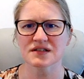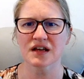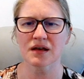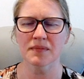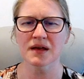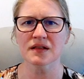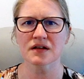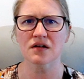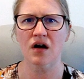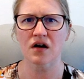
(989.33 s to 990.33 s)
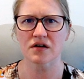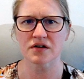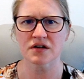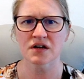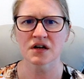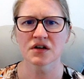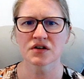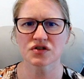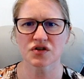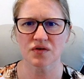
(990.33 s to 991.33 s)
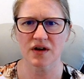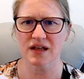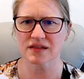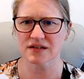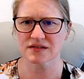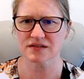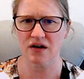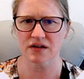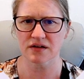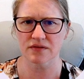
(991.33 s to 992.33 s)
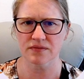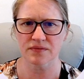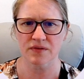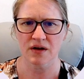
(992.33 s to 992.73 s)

it can be a little harder to create this kind of